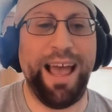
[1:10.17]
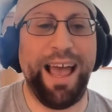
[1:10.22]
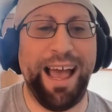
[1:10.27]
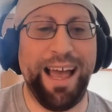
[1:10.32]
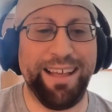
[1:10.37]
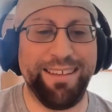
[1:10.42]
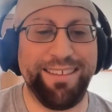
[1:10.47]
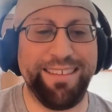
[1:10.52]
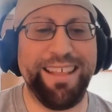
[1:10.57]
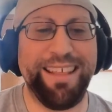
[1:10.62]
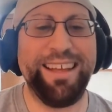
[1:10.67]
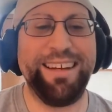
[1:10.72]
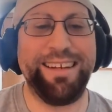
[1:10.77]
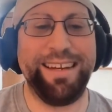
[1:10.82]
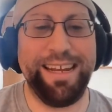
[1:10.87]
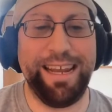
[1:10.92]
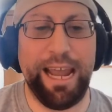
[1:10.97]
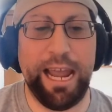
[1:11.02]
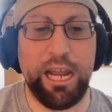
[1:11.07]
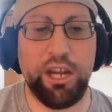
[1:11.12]
as the
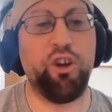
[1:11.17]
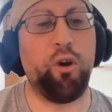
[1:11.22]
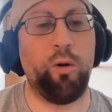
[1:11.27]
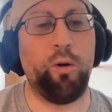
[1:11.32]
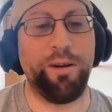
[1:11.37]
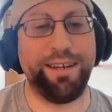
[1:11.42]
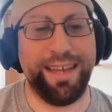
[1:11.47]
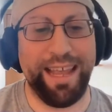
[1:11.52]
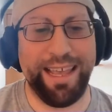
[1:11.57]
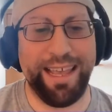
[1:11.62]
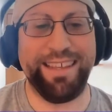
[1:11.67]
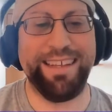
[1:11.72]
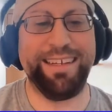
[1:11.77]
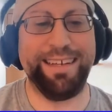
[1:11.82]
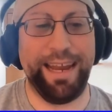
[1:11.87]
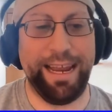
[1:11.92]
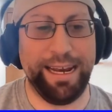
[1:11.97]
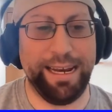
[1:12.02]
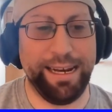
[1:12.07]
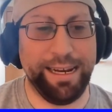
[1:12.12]
DH or
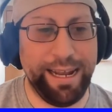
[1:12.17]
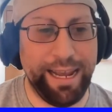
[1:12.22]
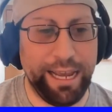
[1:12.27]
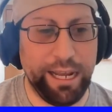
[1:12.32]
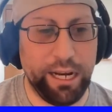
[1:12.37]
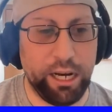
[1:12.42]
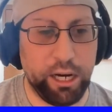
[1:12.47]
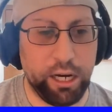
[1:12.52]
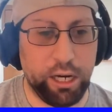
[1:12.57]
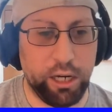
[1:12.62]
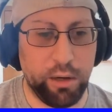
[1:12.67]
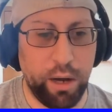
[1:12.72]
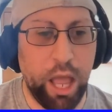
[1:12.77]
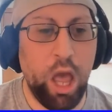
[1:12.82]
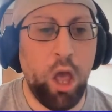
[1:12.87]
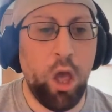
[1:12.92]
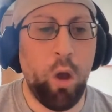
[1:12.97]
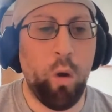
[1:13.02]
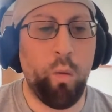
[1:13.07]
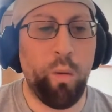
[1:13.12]
designated hitter.
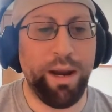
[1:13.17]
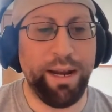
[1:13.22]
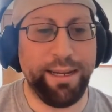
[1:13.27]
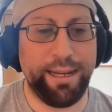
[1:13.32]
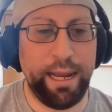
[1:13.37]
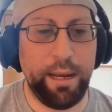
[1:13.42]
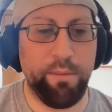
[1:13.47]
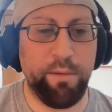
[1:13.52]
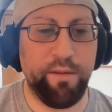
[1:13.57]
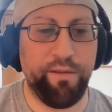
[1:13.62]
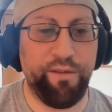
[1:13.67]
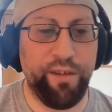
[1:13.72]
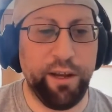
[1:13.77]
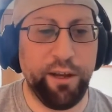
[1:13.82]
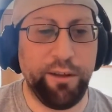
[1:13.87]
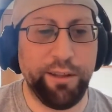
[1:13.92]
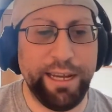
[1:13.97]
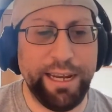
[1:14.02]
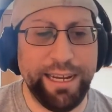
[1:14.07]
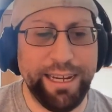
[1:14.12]
When it came to
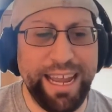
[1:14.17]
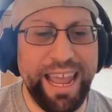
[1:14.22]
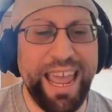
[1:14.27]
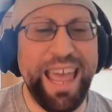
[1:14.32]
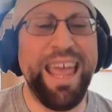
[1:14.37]
fielding,